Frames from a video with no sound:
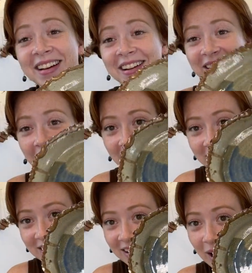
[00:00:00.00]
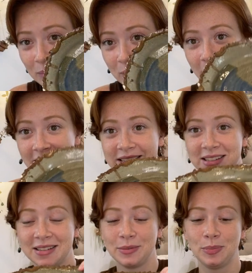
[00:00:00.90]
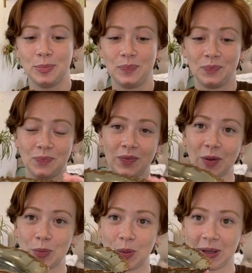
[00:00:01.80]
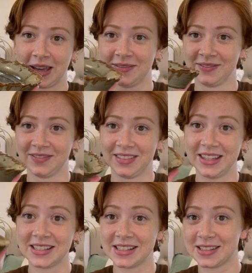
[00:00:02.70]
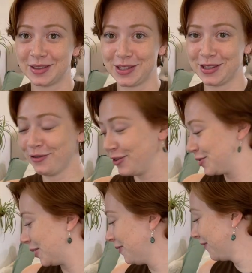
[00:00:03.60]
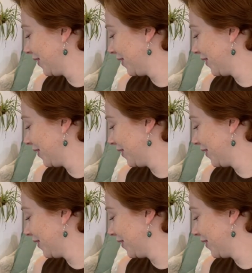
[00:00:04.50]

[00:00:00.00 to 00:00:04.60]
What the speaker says: not my best. But yeah, this is the first one.